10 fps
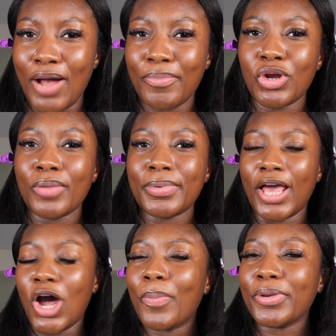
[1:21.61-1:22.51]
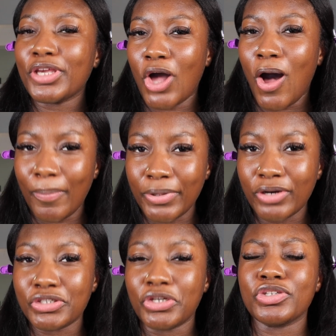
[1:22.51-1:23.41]
I'm going to be helping y'all
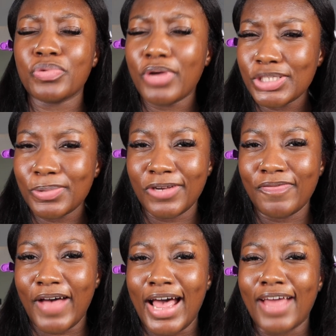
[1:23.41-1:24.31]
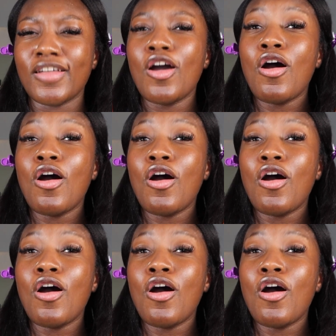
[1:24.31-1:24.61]
build your 2025